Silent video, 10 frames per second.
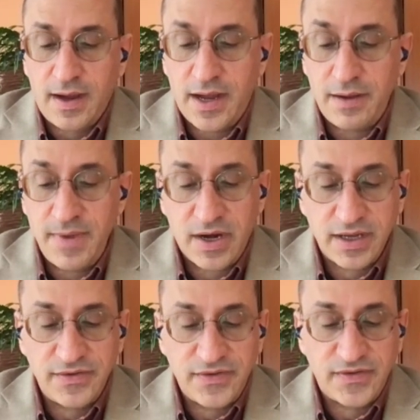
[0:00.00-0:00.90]
on
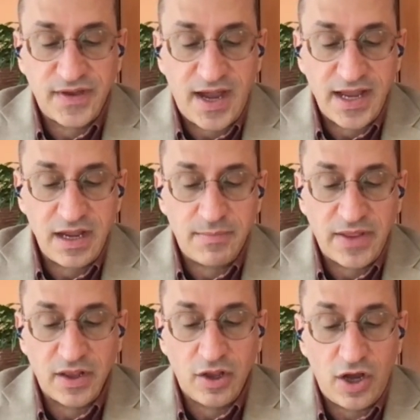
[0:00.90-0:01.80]
American society
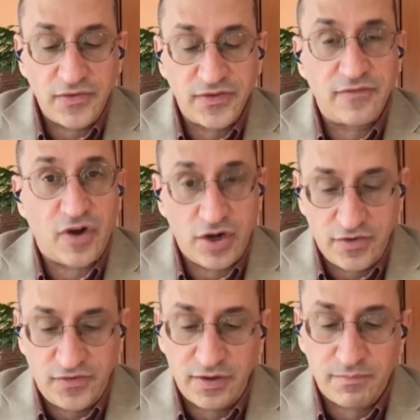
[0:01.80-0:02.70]
by the loss of
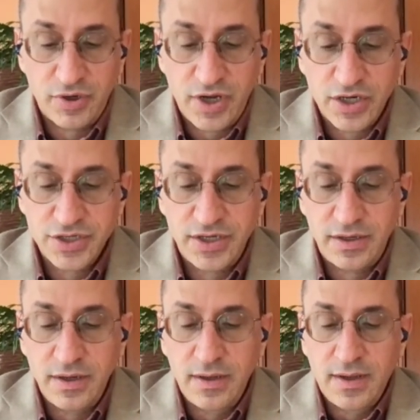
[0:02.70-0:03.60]
artisan
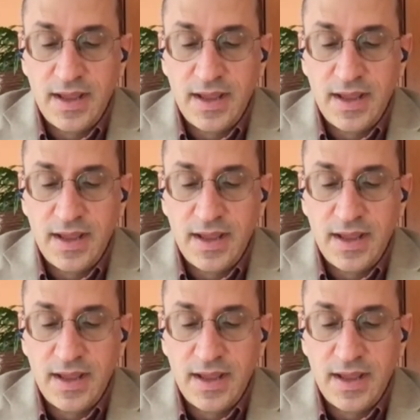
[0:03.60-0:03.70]
production